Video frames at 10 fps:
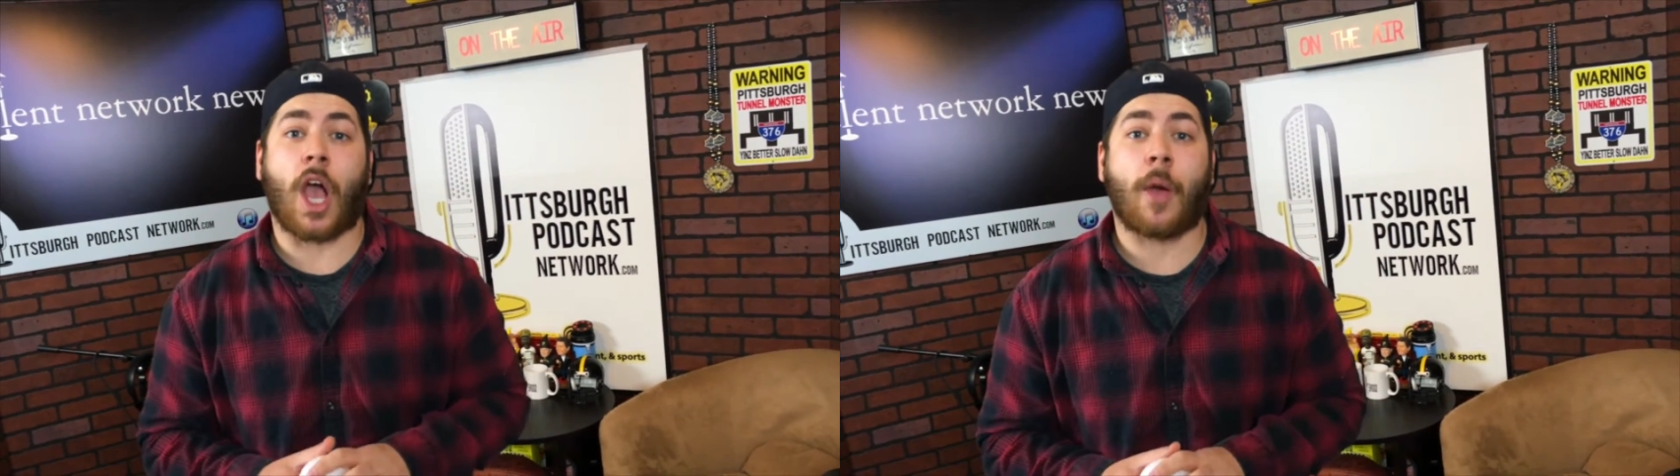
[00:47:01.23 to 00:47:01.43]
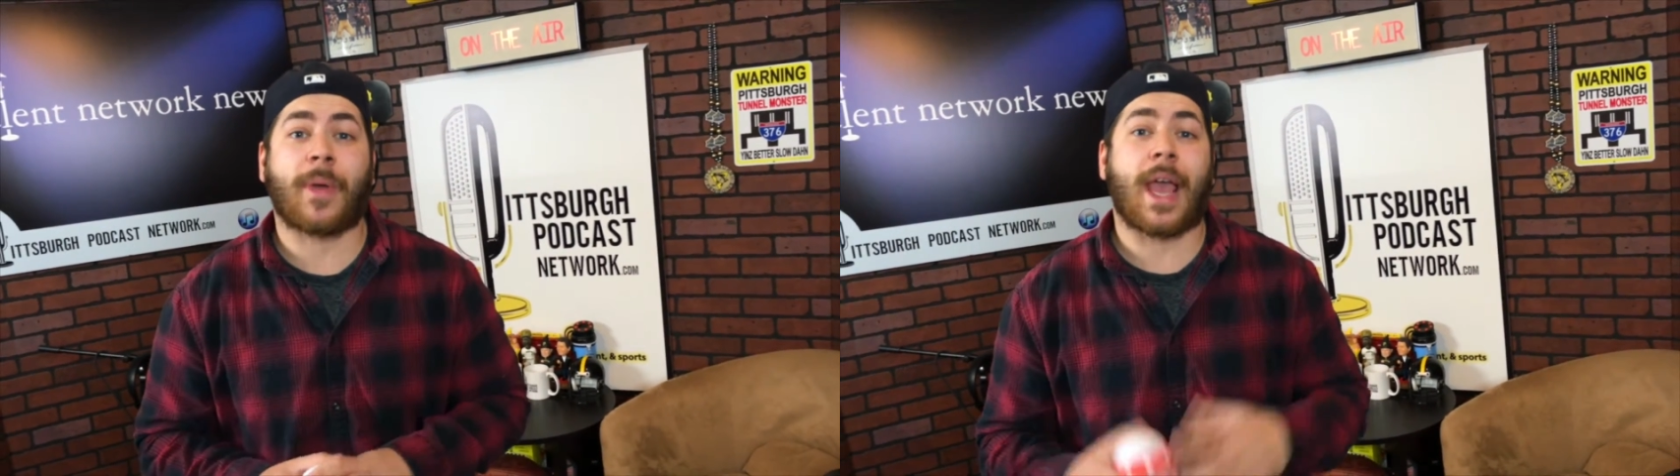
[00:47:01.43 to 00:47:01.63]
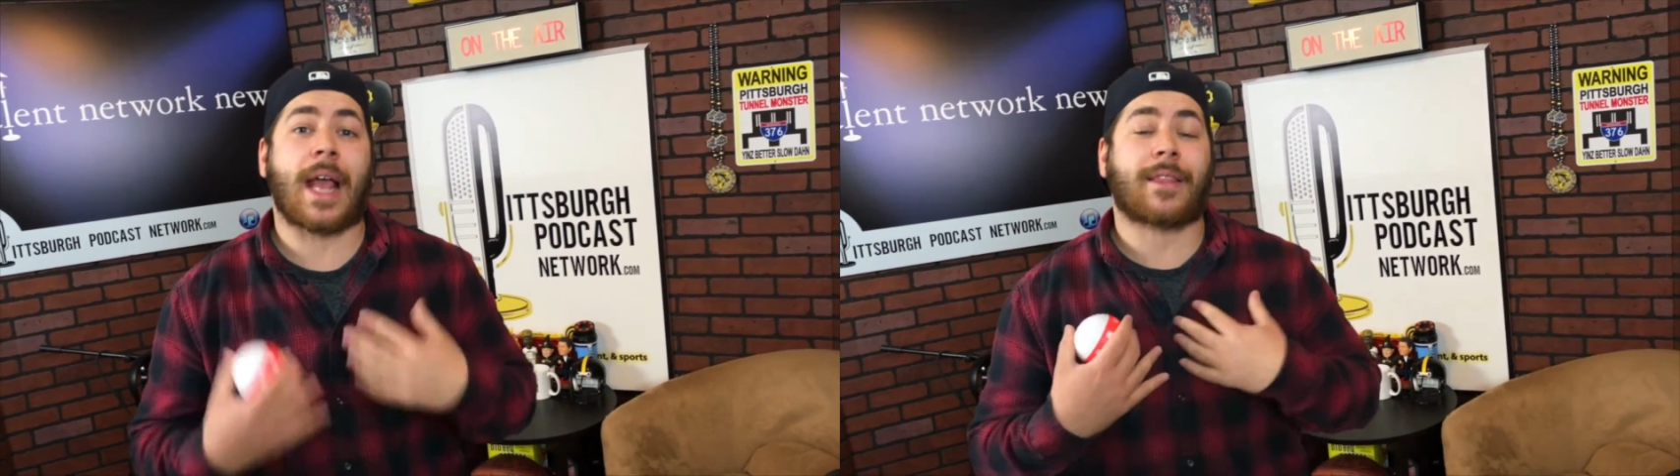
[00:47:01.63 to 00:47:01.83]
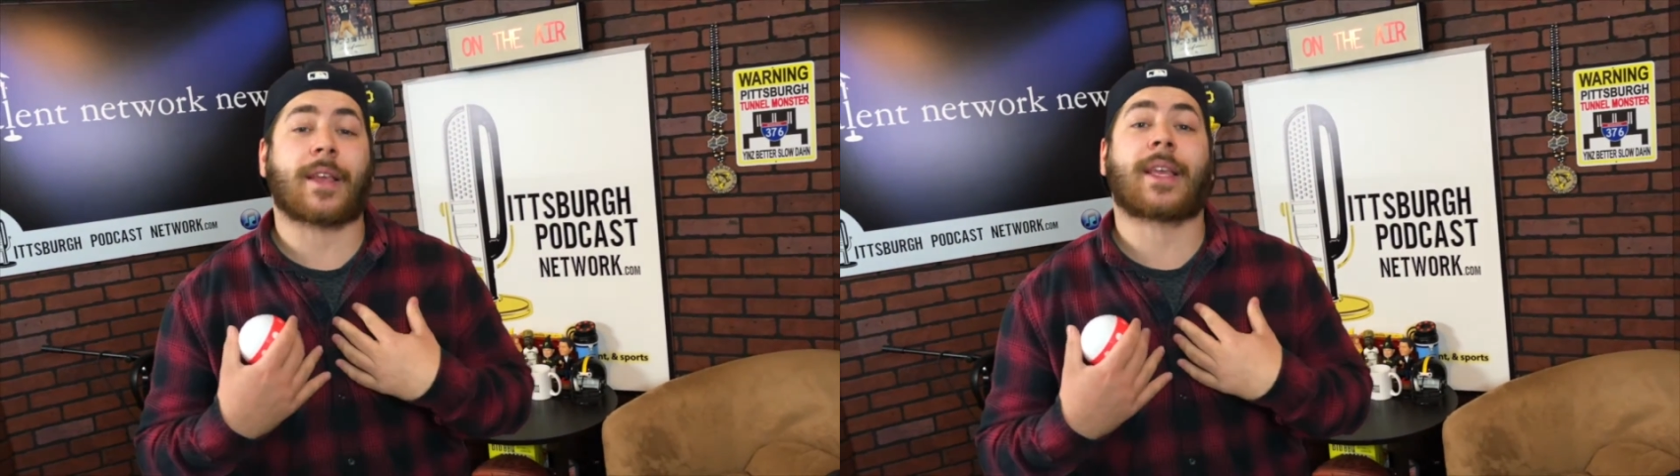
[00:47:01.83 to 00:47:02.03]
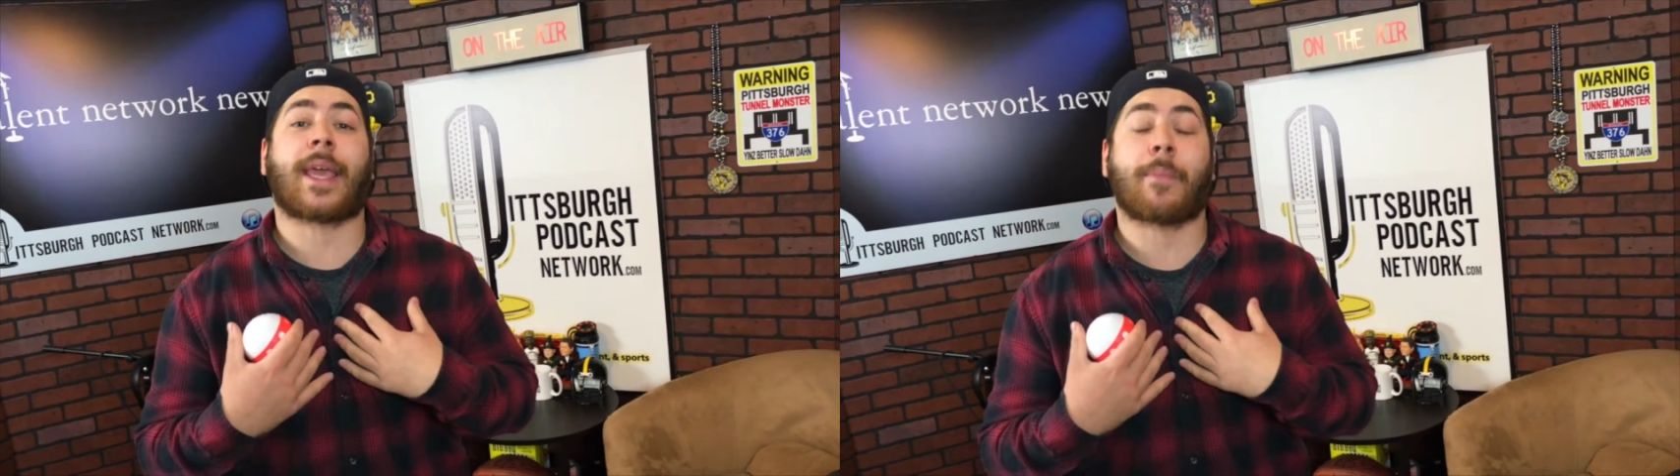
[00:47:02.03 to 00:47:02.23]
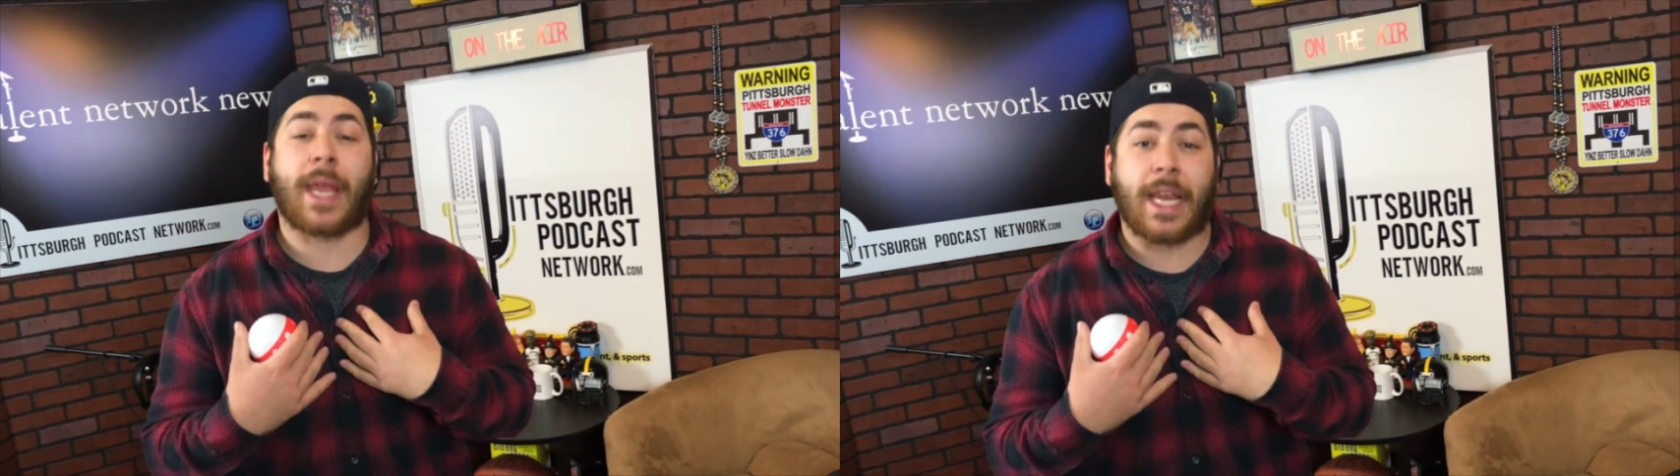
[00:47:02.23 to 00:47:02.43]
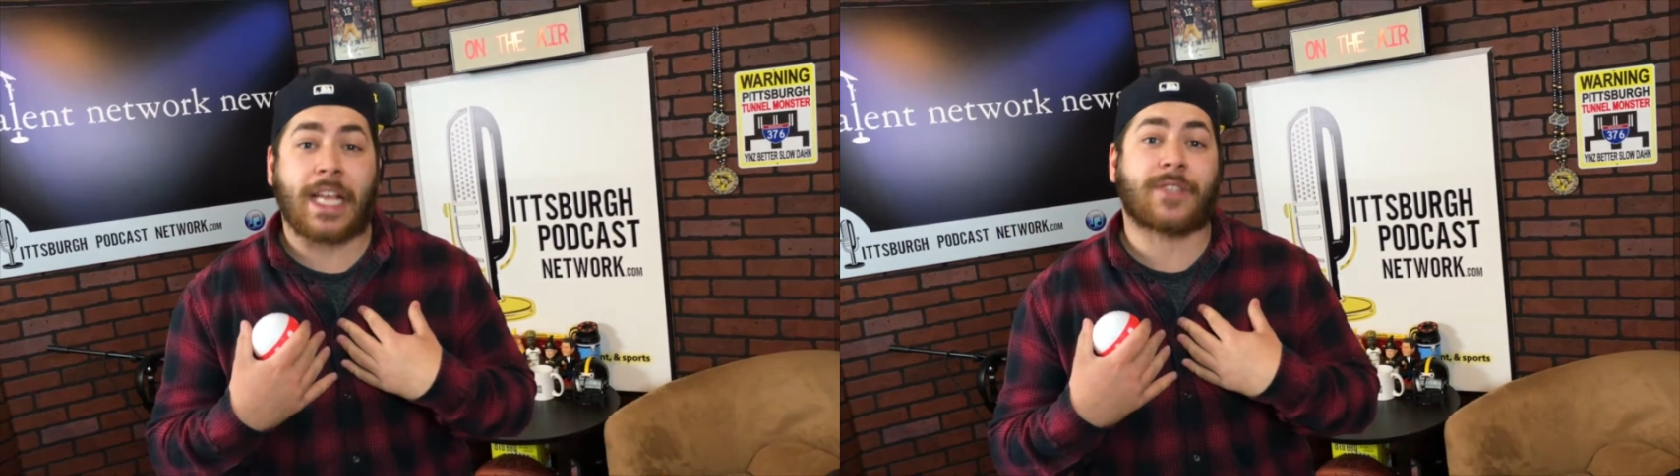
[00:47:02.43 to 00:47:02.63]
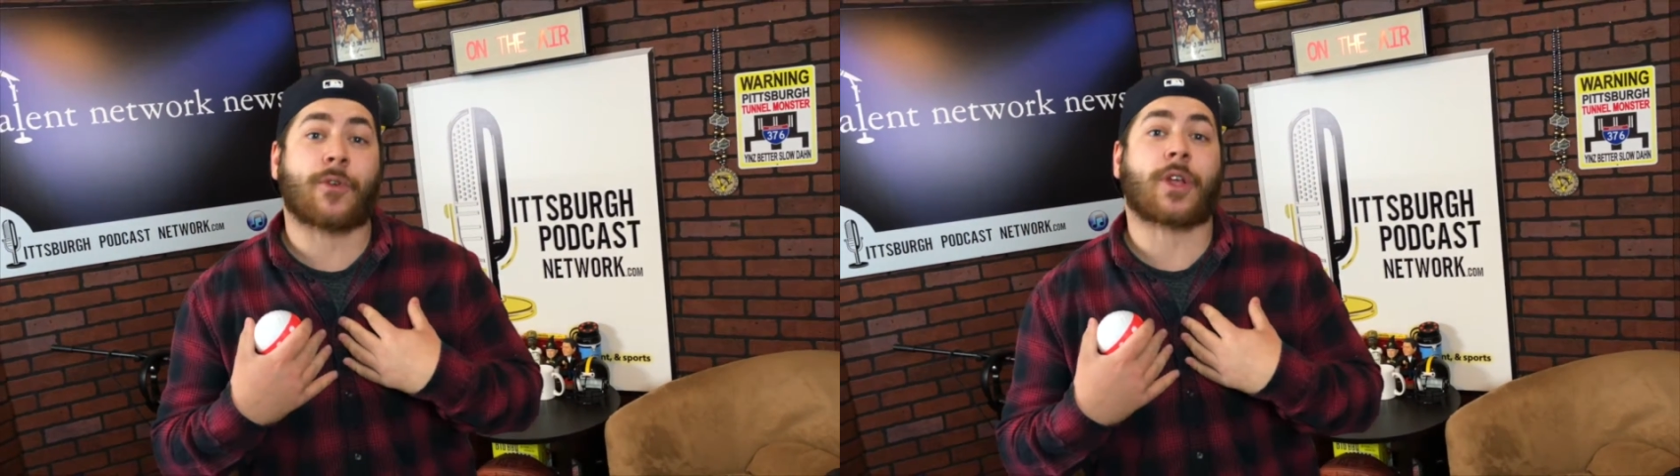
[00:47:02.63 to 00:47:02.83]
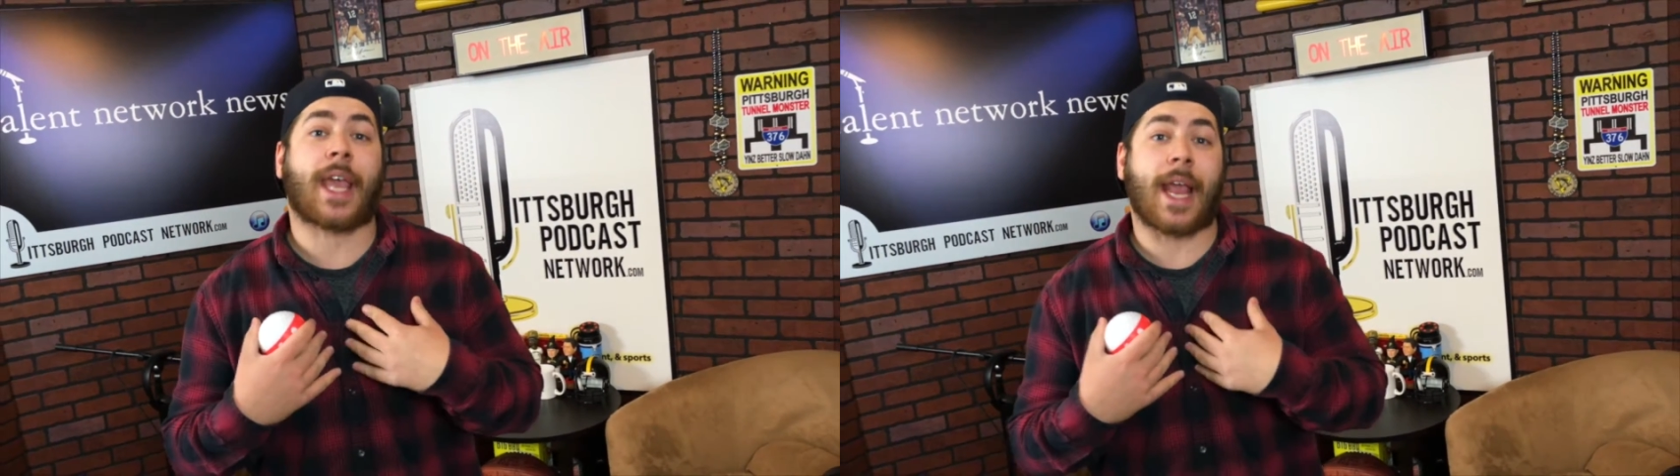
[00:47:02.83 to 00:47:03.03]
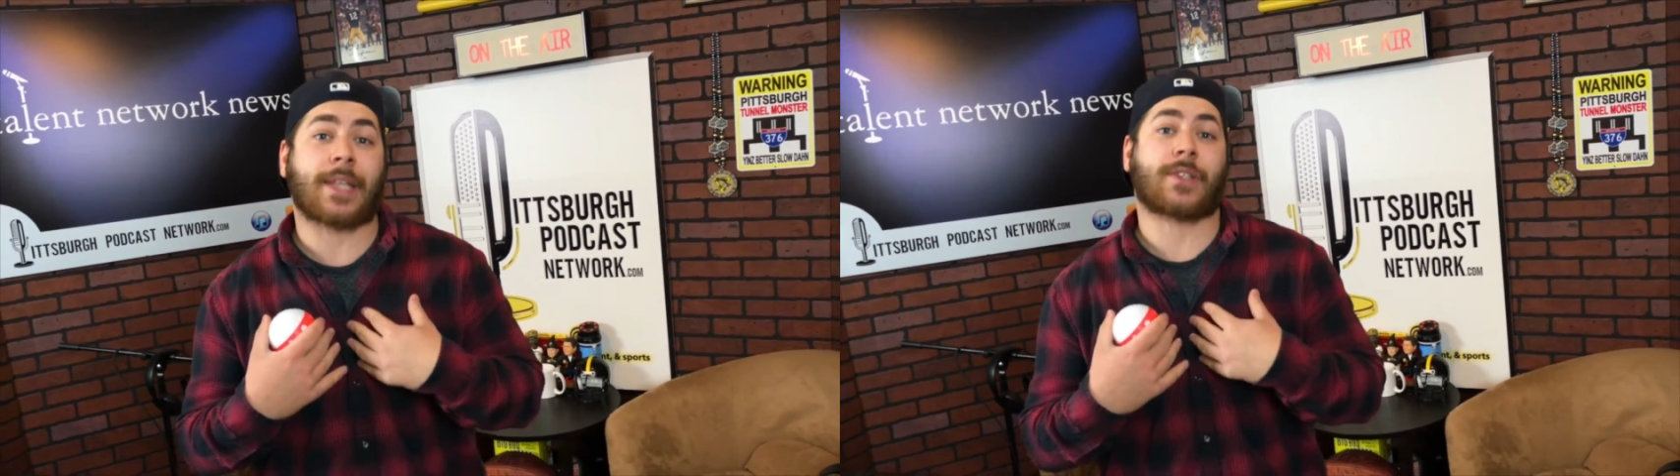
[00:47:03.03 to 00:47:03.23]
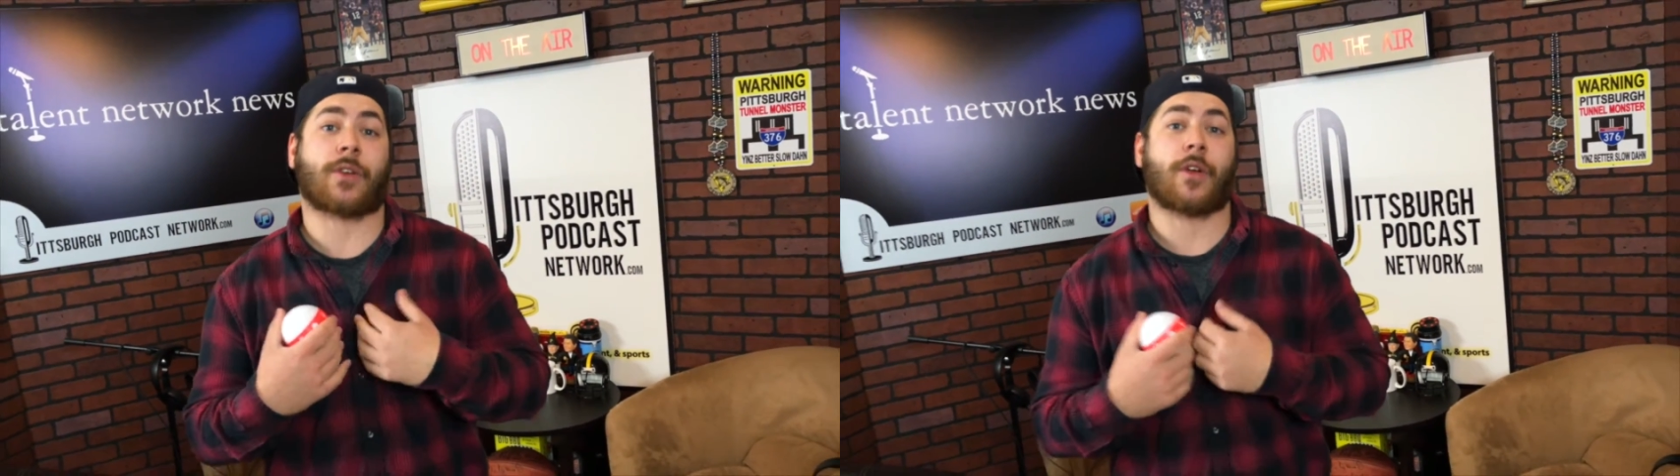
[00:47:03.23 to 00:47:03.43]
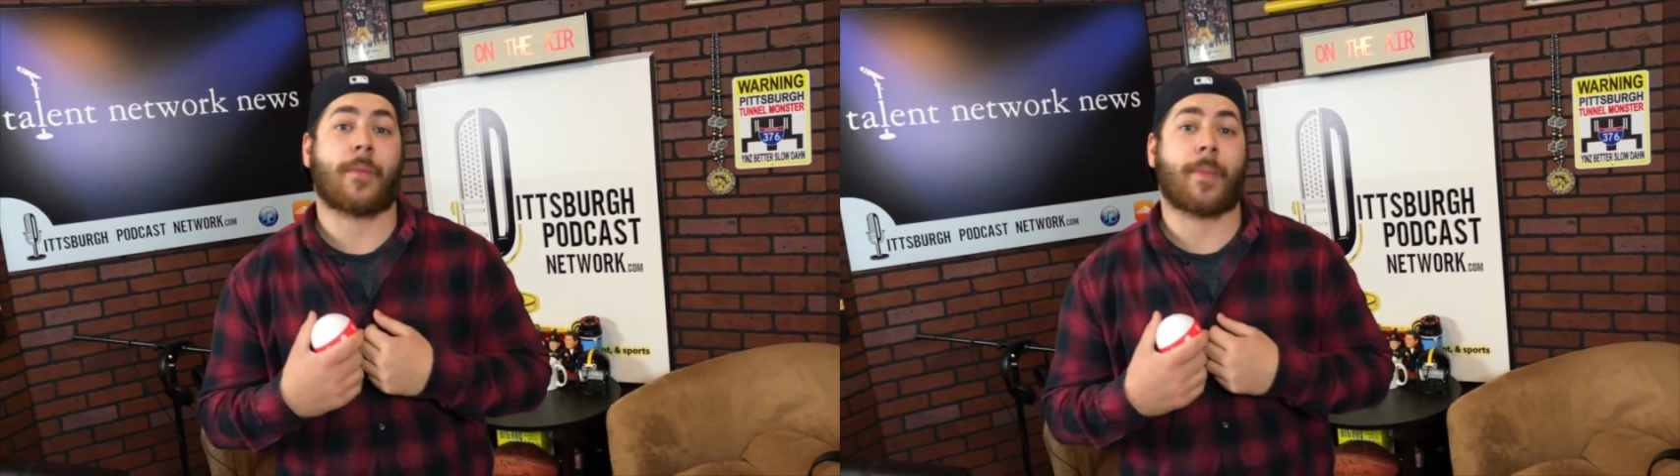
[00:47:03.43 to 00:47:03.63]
I'll be at the Comedians for Cancer